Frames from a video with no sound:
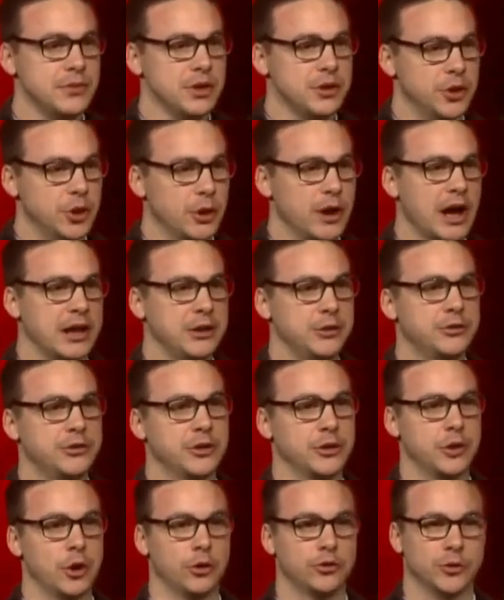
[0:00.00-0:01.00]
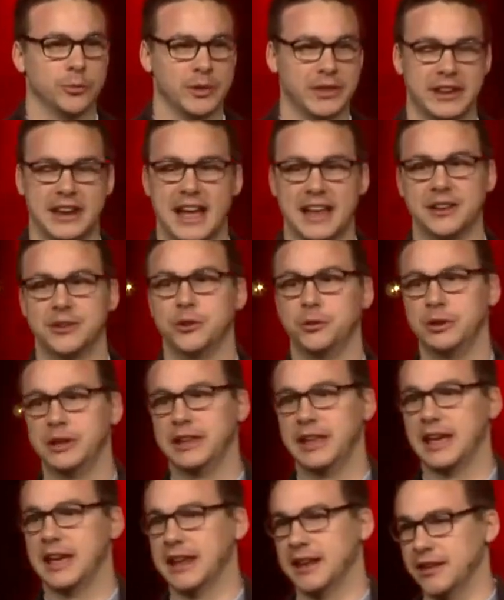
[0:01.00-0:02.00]
you know, got used to the culture, but then I had to do it
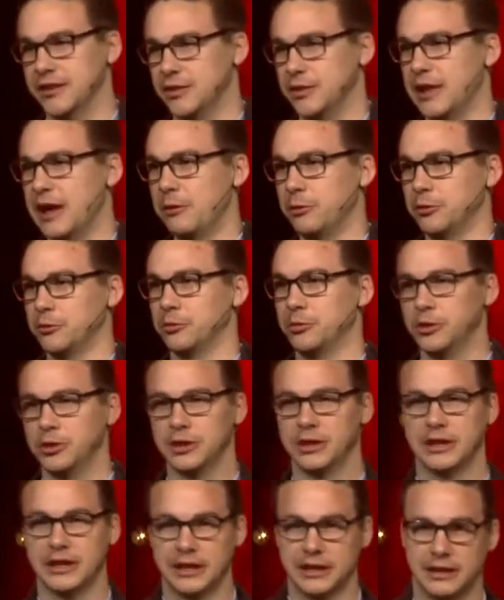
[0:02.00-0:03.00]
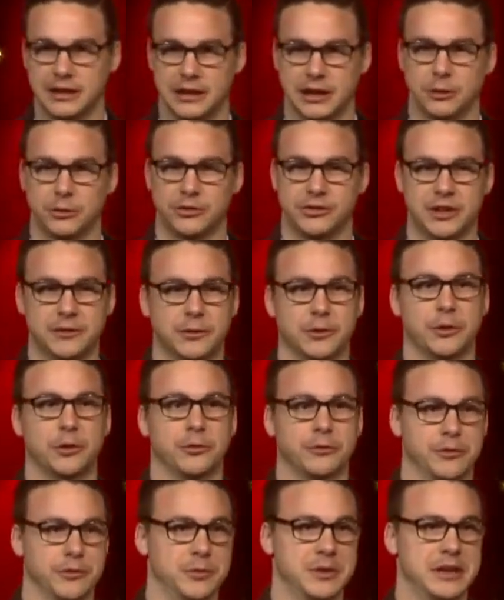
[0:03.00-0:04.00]
again. And so that was
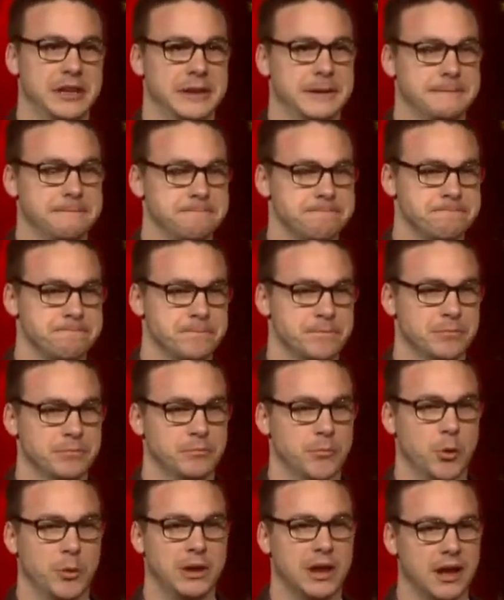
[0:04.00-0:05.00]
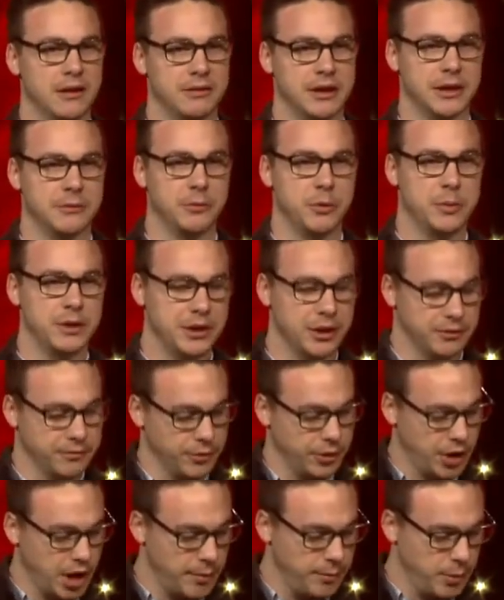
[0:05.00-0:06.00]
difficult for me, but we love it. And we've been here
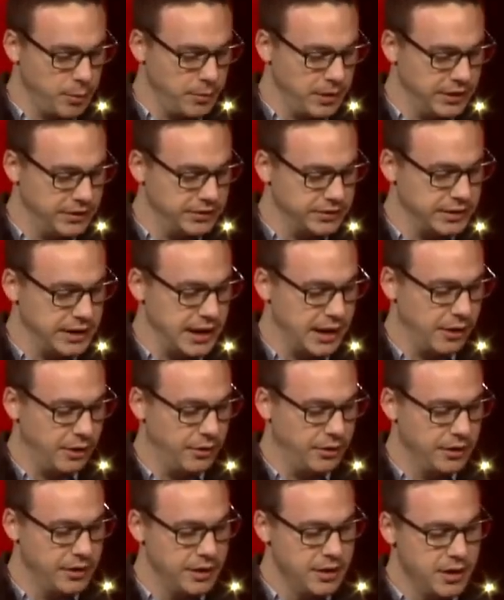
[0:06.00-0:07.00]
for a couple months now.